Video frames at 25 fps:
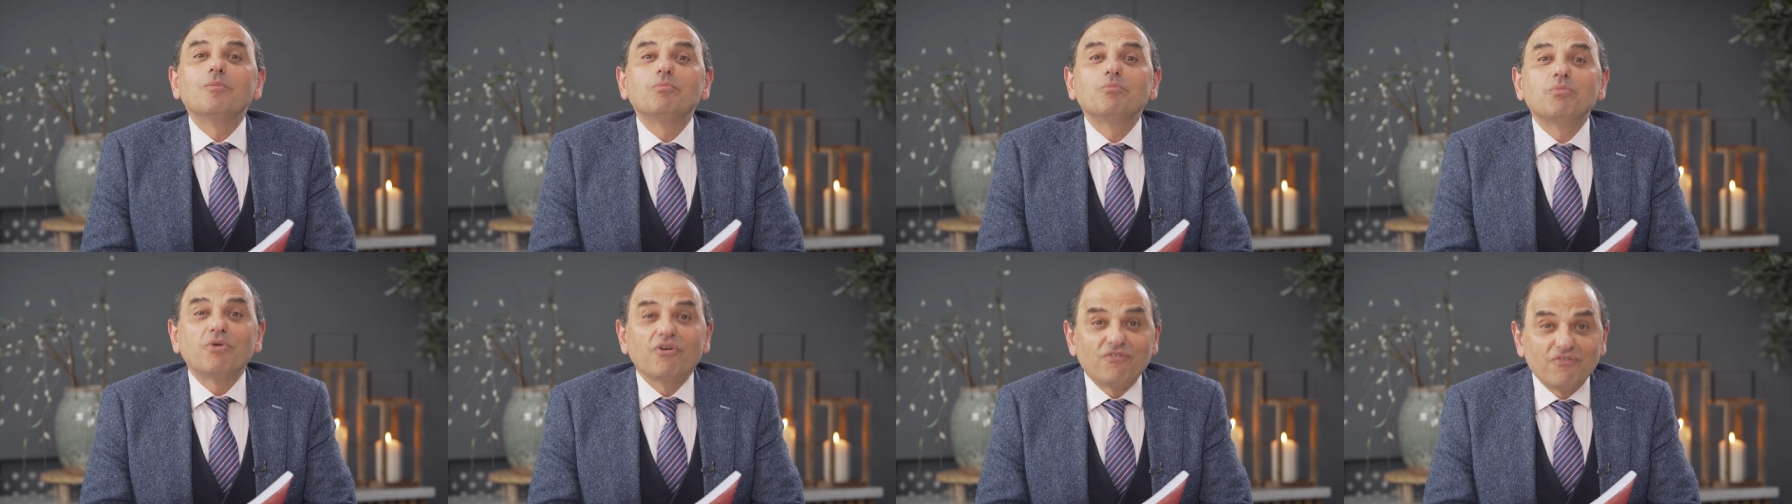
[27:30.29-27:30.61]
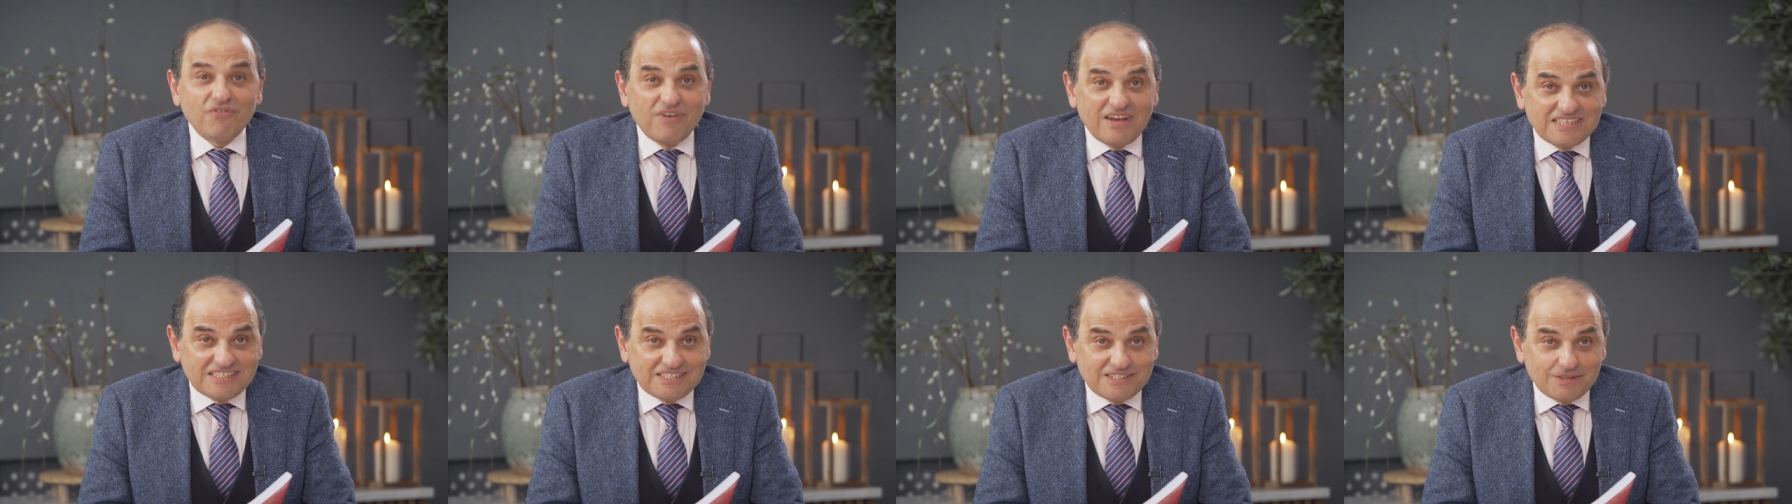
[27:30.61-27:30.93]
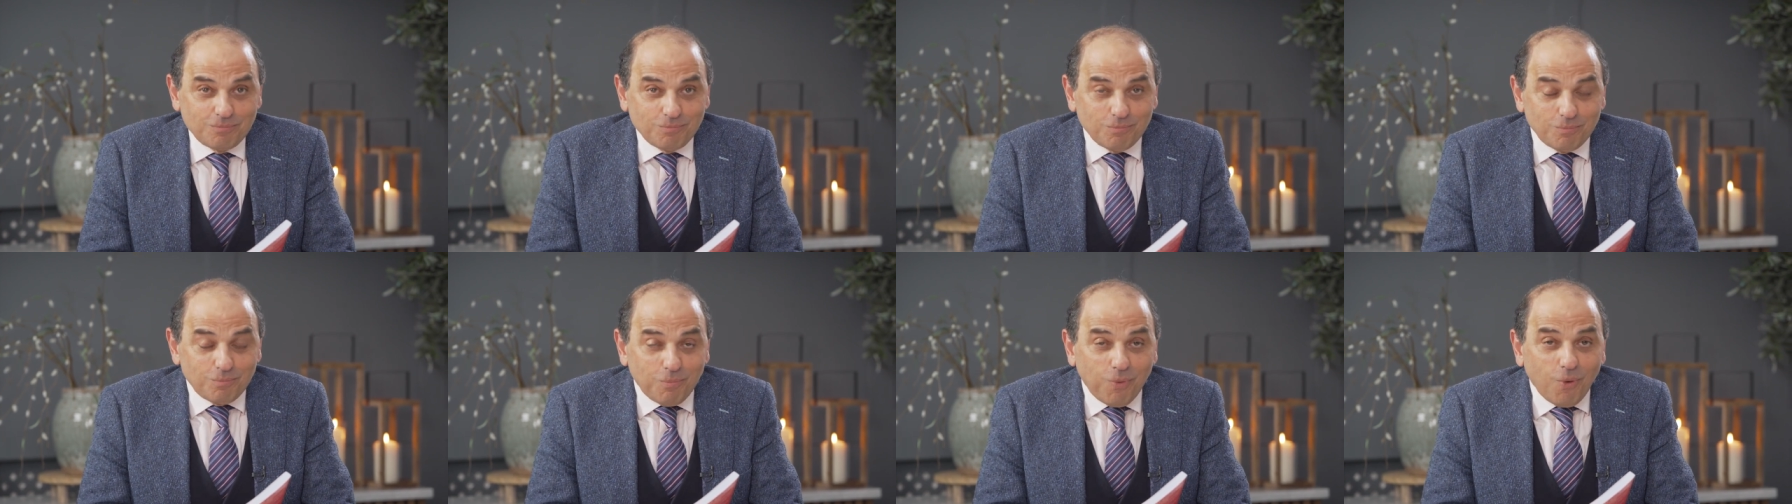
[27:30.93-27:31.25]
Professor
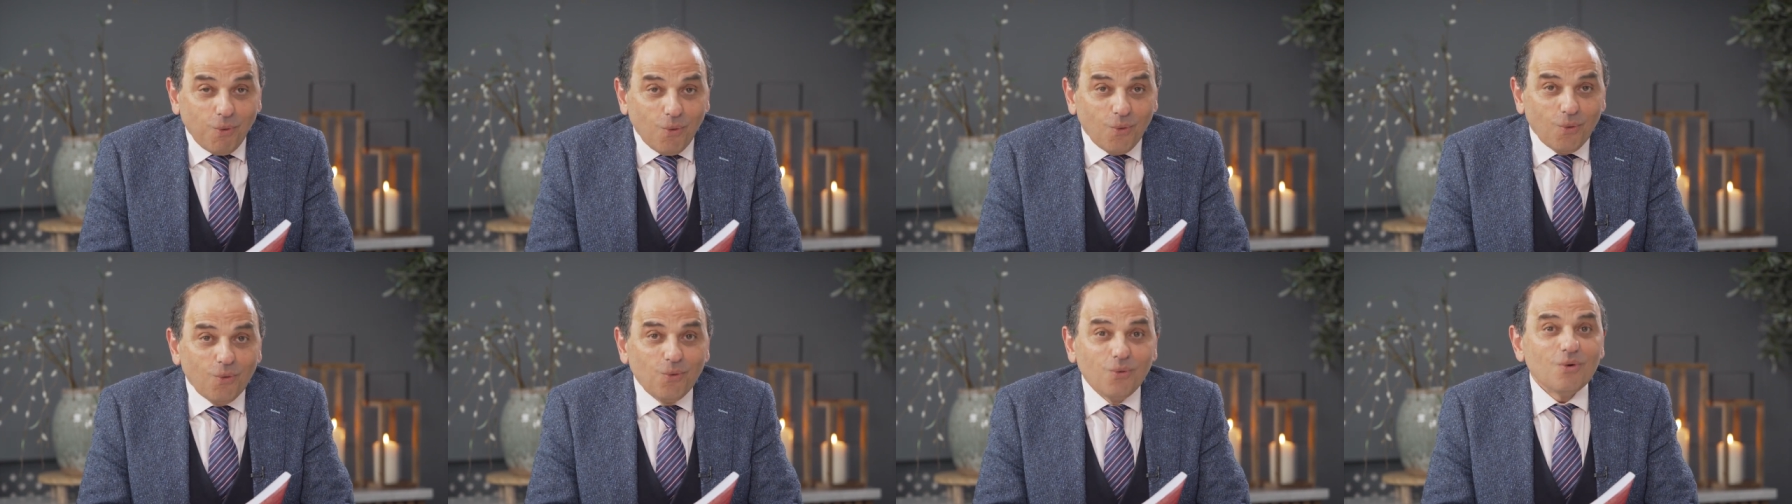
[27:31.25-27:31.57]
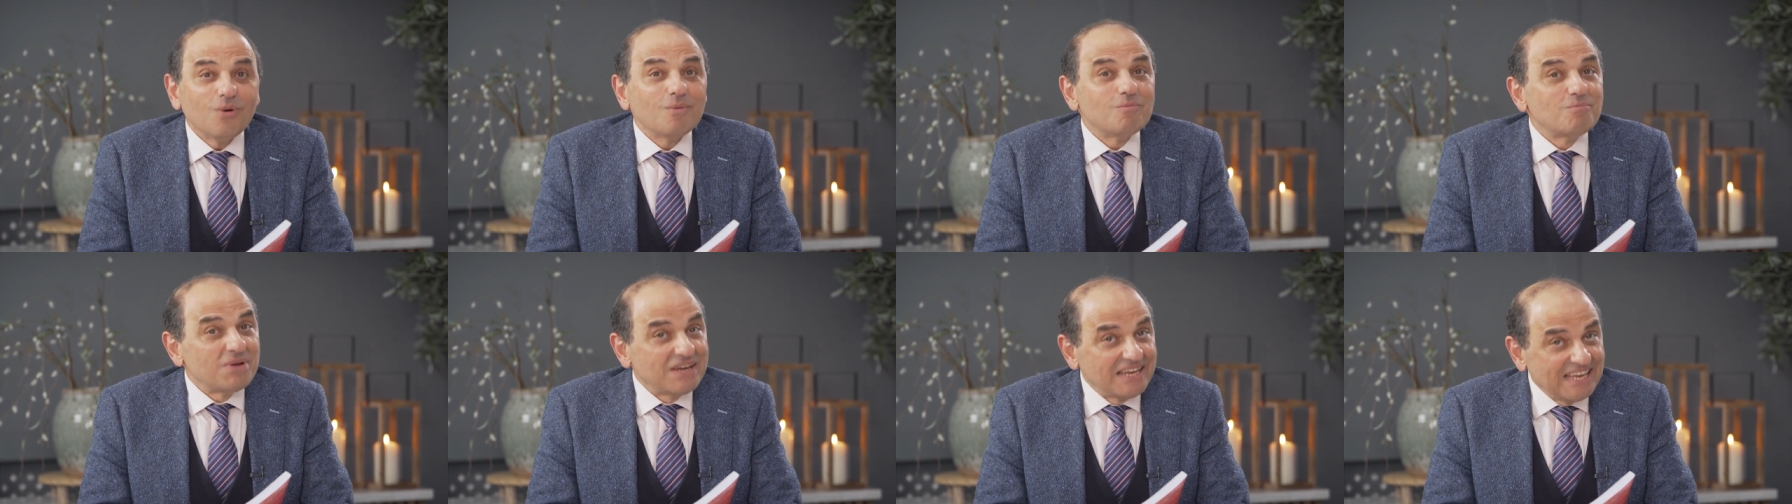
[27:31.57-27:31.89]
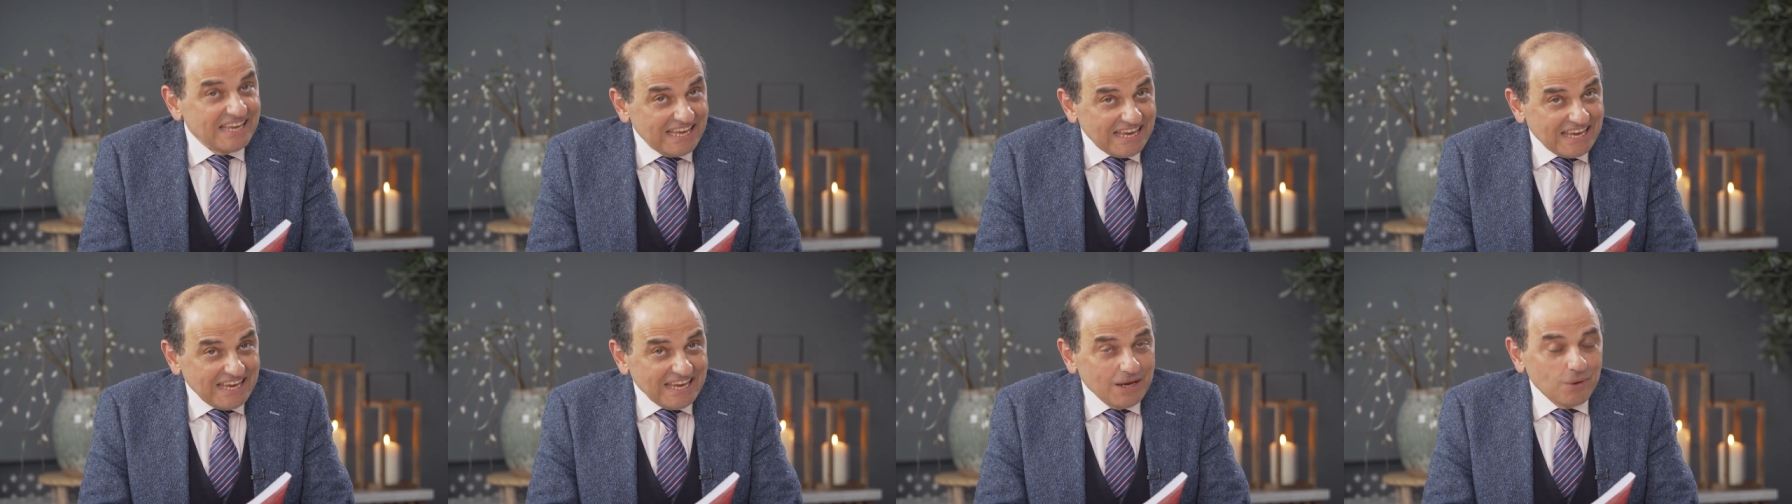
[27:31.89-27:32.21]
Paul
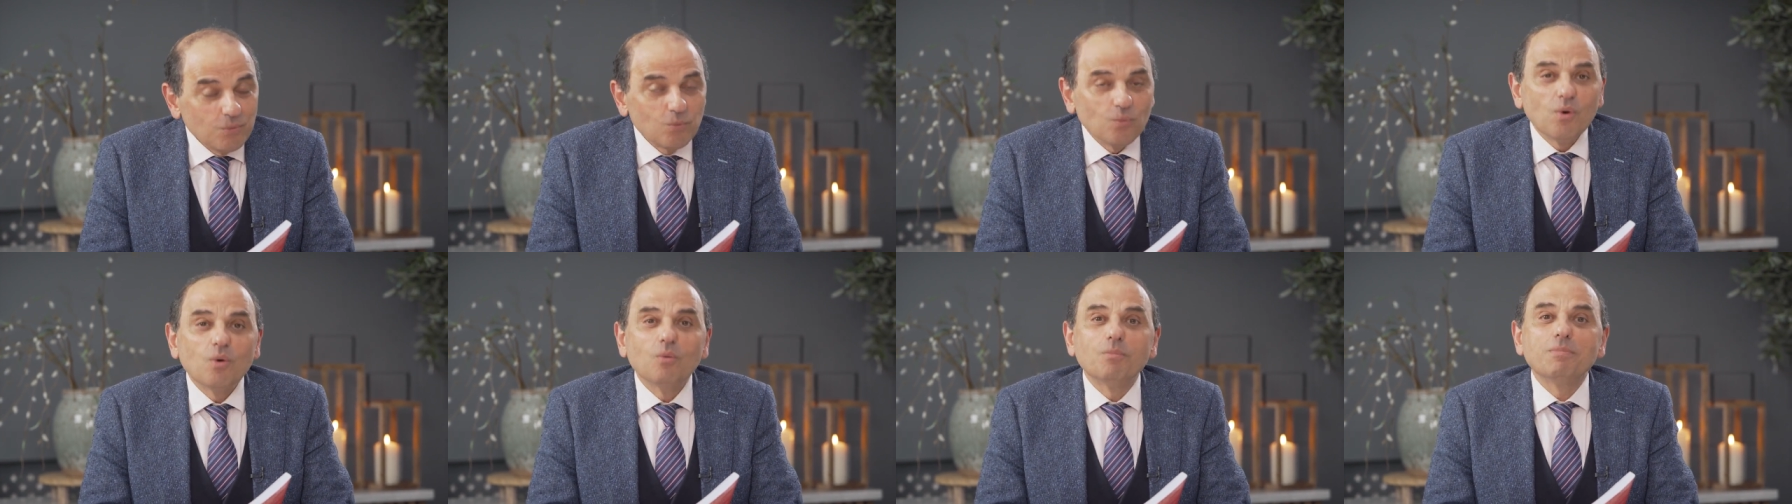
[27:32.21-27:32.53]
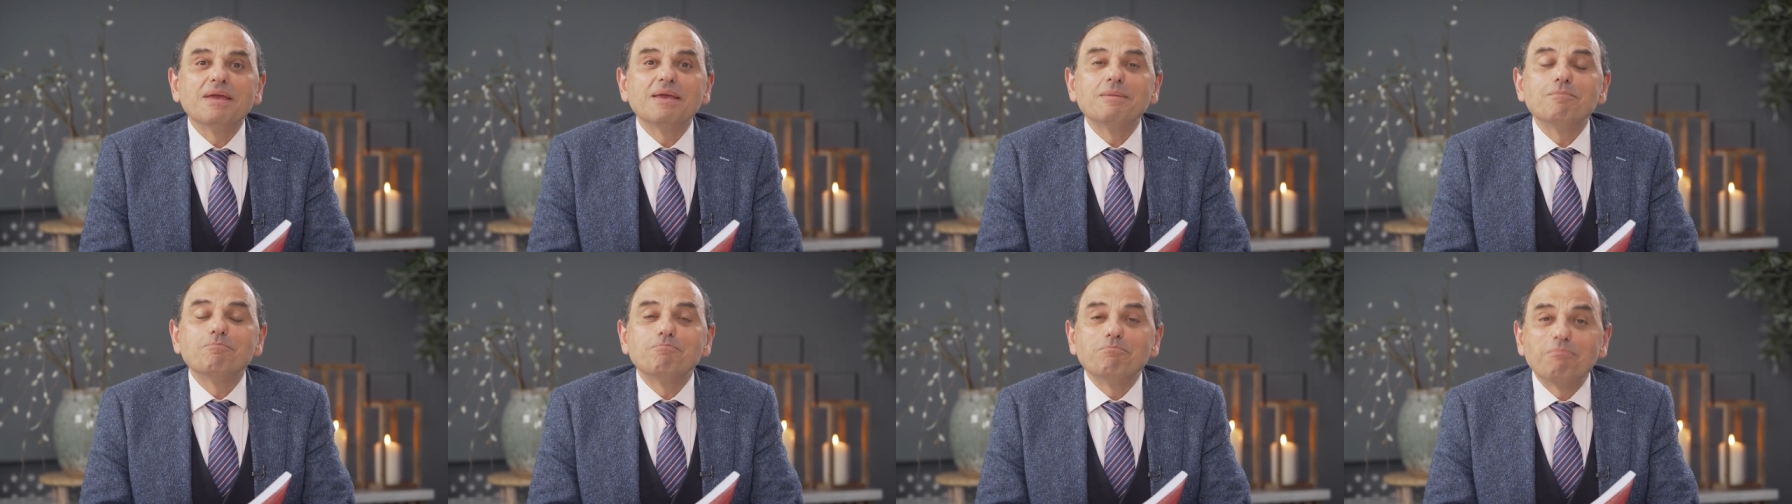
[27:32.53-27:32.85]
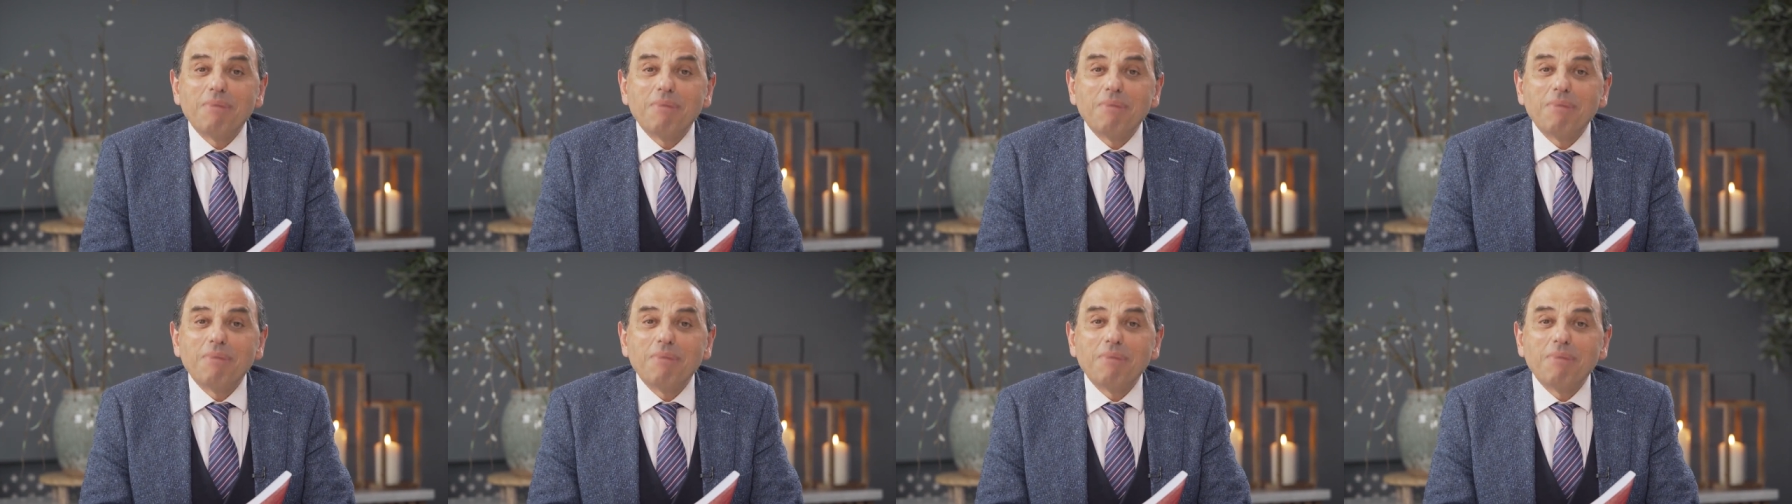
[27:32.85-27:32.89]
McGee will be